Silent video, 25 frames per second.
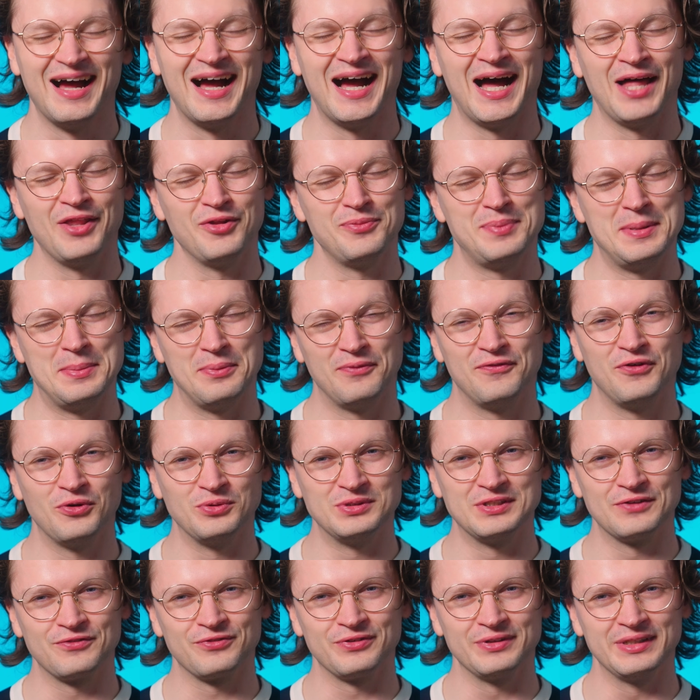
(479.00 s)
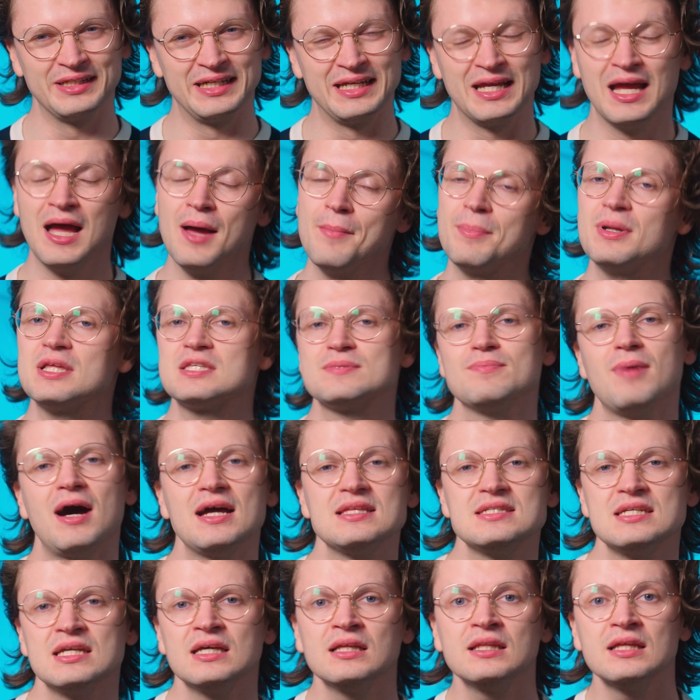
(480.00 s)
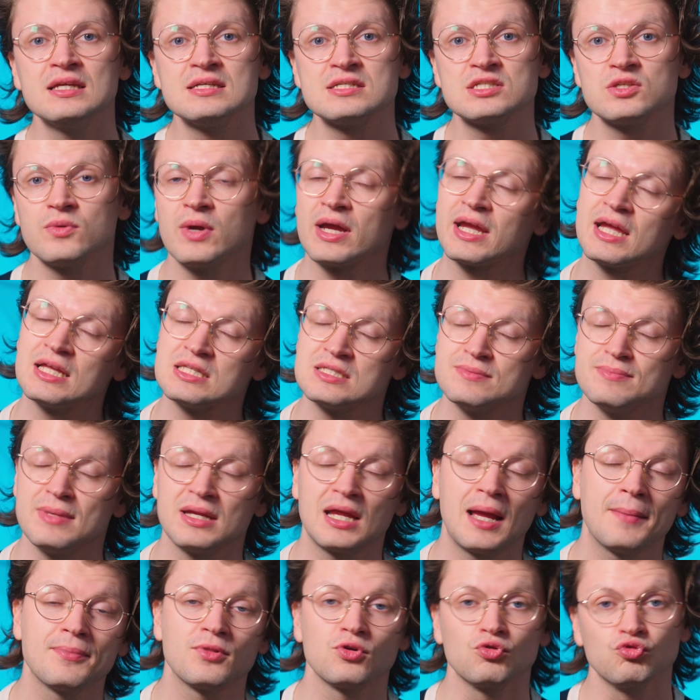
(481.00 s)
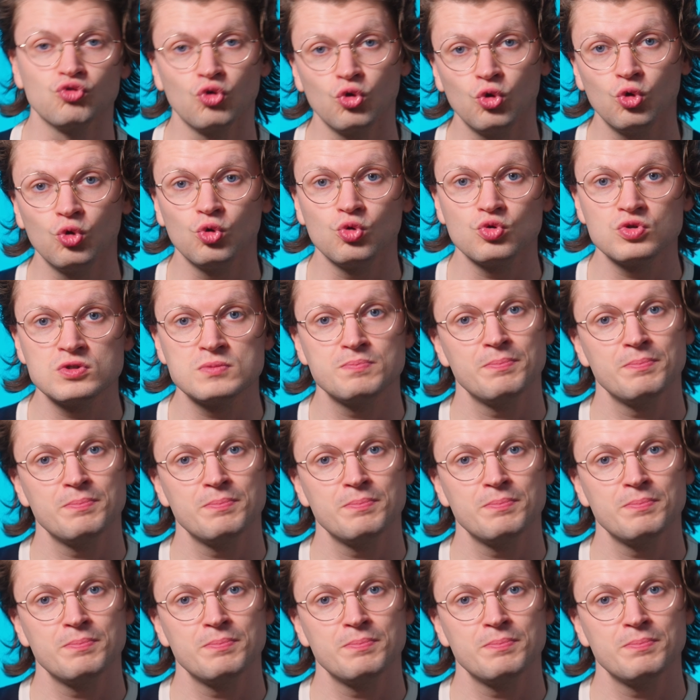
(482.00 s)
Other people feel differently. But it's my tier list, so I get to make up the rules,